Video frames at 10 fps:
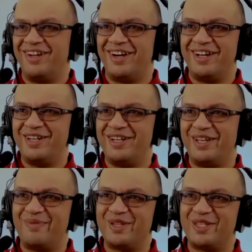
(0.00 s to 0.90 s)
I need to
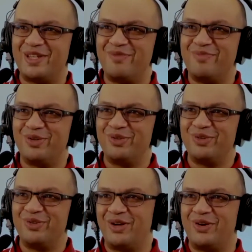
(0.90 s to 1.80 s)
get myself booked
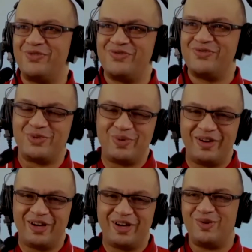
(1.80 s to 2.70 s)
onto that conference where
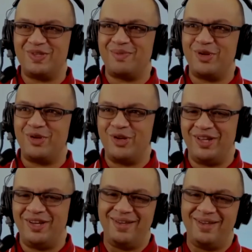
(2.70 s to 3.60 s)
I can do some
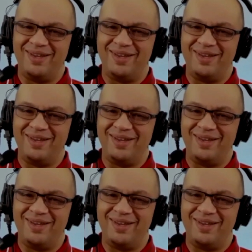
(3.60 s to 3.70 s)
learning,